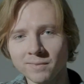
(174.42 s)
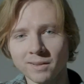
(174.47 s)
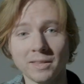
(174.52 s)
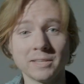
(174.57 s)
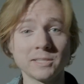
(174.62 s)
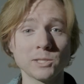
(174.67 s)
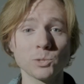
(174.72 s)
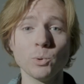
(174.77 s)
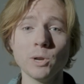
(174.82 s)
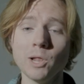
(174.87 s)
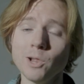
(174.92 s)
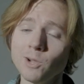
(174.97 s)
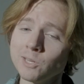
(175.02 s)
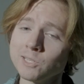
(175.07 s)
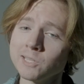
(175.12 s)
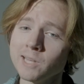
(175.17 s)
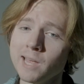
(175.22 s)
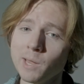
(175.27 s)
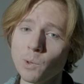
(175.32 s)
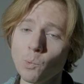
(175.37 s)
This is what it
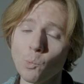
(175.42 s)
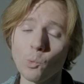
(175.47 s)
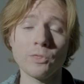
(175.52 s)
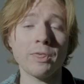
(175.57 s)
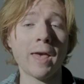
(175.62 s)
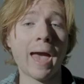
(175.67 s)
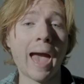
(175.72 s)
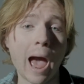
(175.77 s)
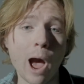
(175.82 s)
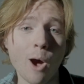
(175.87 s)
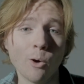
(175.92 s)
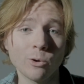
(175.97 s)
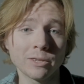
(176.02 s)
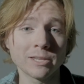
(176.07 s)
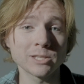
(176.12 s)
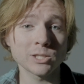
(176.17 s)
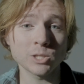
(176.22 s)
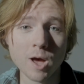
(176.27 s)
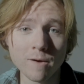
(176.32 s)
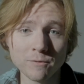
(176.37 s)
looks like without the
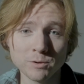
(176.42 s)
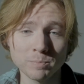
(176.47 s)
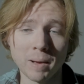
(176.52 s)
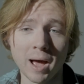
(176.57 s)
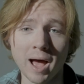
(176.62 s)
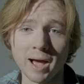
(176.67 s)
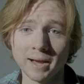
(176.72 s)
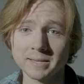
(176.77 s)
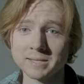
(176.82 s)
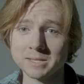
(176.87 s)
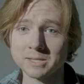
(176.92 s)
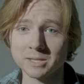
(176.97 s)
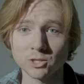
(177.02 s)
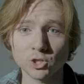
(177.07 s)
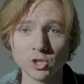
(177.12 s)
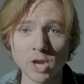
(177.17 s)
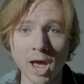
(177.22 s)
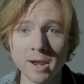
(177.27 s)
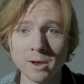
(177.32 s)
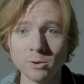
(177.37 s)
softbox. The
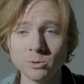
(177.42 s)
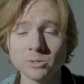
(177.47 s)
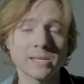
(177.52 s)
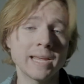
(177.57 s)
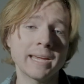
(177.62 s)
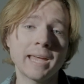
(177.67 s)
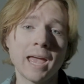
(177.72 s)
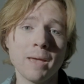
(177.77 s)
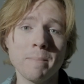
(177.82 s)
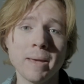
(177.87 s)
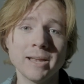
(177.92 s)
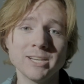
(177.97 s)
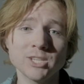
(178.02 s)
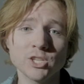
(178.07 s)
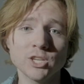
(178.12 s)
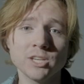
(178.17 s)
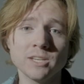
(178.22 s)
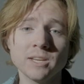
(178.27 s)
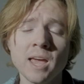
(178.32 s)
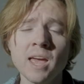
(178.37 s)
shadows, like I
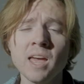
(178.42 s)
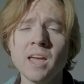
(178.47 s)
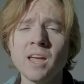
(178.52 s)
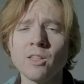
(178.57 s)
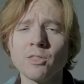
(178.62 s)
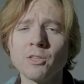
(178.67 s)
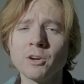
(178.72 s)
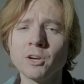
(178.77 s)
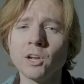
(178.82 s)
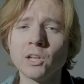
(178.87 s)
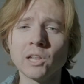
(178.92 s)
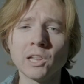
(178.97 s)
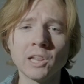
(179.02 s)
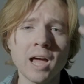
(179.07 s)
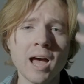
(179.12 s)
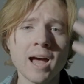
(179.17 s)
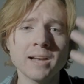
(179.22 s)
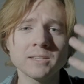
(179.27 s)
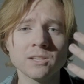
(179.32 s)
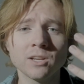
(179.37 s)
mentioned, they're a
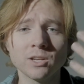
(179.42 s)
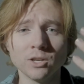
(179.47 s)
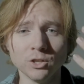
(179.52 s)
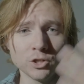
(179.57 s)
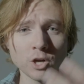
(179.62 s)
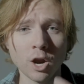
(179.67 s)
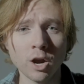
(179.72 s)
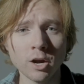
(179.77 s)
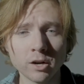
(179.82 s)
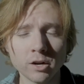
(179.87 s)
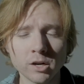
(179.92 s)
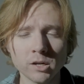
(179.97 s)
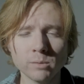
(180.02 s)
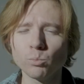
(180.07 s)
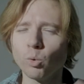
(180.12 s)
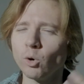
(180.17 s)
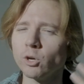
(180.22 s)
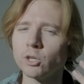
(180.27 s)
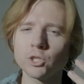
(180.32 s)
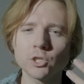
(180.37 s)
lot darker,
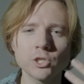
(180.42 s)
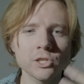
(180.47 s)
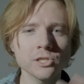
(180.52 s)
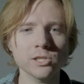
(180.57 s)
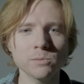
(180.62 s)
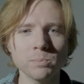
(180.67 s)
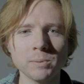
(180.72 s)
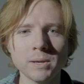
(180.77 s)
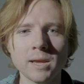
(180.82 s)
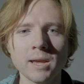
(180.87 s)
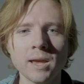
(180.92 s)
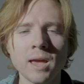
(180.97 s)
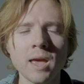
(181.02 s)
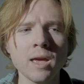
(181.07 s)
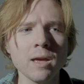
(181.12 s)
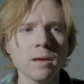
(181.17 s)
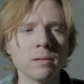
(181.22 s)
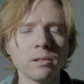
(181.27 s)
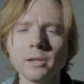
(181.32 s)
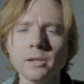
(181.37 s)
more crispy, a